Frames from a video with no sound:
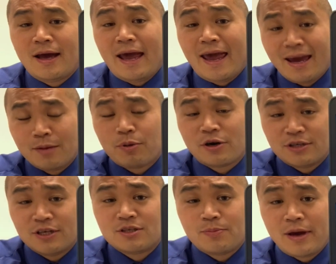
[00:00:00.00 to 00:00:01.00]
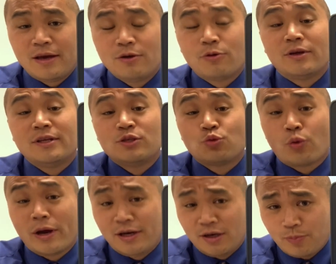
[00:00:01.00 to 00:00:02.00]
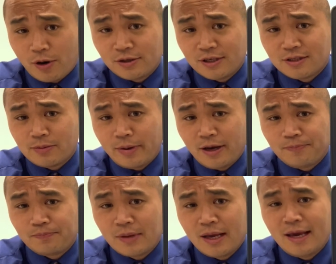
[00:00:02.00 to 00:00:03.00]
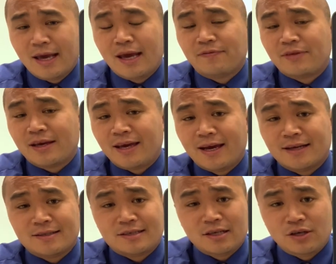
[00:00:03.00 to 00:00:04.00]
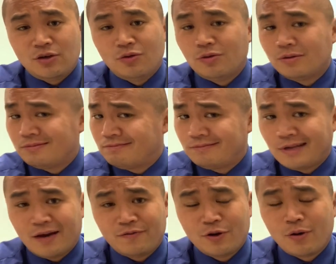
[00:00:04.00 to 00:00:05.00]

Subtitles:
and participating, or at least ready to participate. If they can't see you, they have no